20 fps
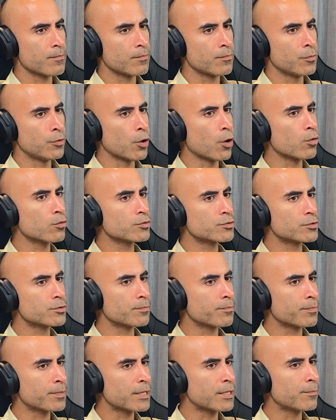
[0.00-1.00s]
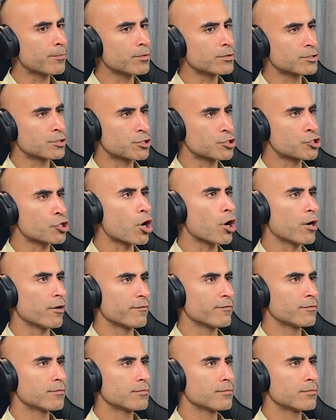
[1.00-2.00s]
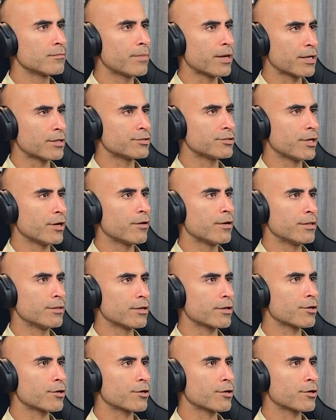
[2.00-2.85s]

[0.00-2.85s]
those people starve because they are in the